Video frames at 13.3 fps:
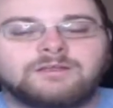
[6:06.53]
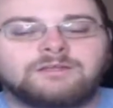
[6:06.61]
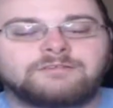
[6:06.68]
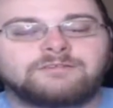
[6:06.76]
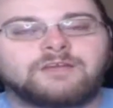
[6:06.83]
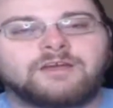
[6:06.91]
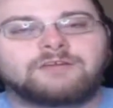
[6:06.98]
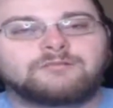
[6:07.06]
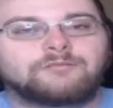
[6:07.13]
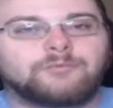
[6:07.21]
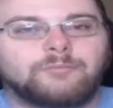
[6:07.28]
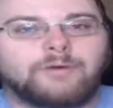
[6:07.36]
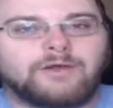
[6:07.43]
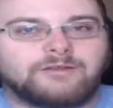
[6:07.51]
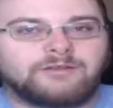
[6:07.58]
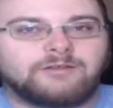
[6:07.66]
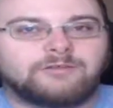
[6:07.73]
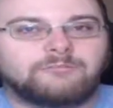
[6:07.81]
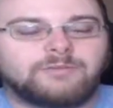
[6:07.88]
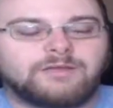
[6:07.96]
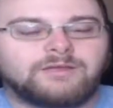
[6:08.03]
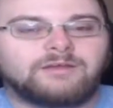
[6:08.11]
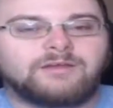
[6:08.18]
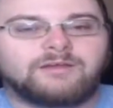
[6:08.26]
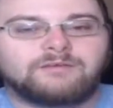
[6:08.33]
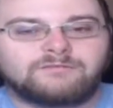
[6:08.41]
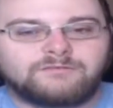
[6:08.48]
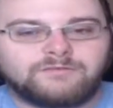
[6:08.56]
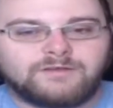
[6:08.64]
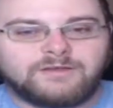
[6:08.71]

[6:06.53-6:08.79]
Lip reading: he's kind of reminding me of,